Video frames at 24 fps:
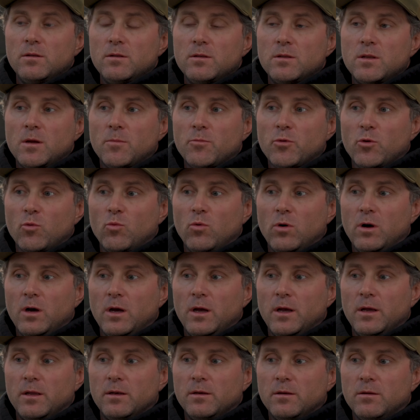number
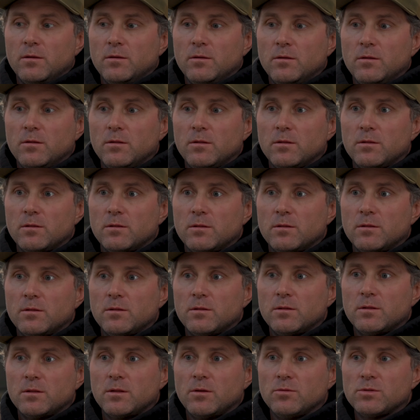one,
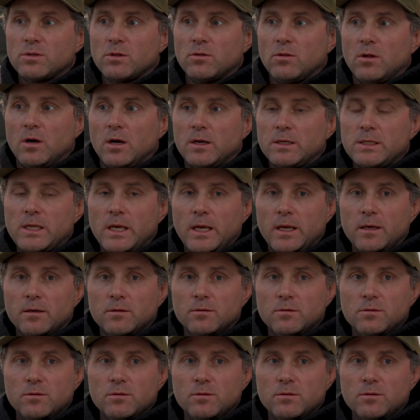that was a long day.